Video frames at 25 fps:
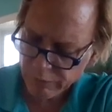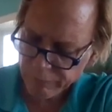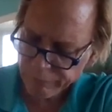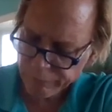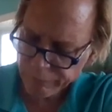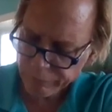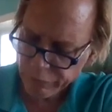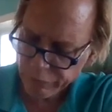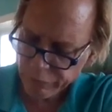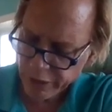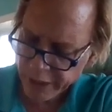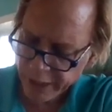
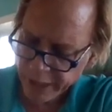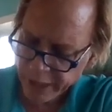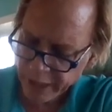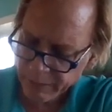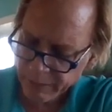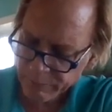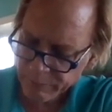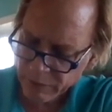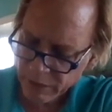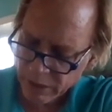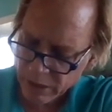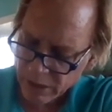
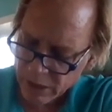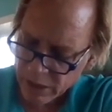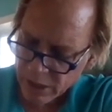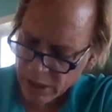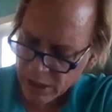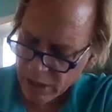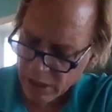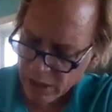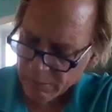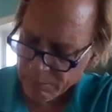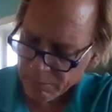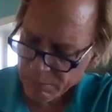frame
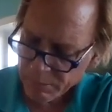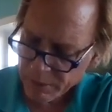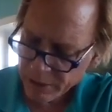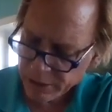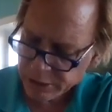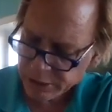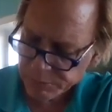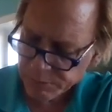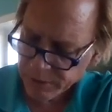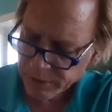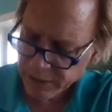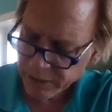
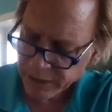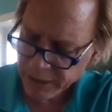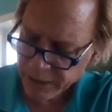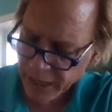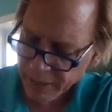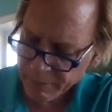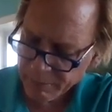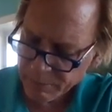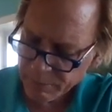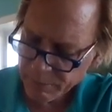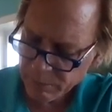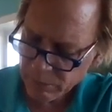must be
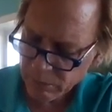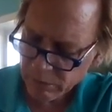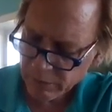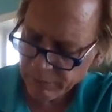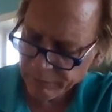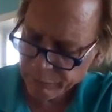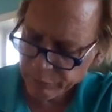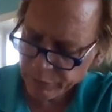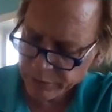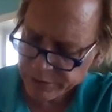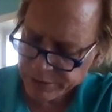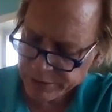capable
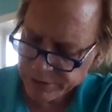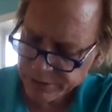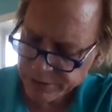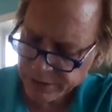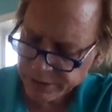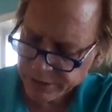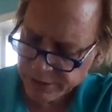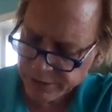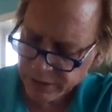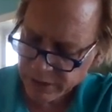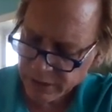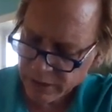of
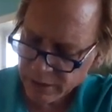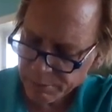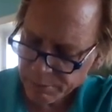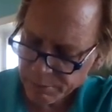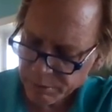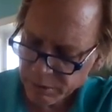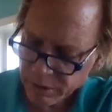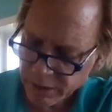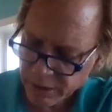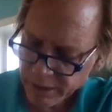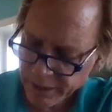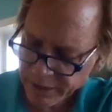resisting
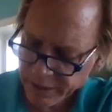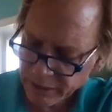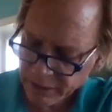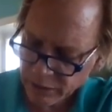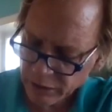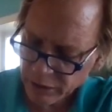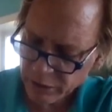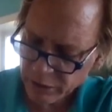applied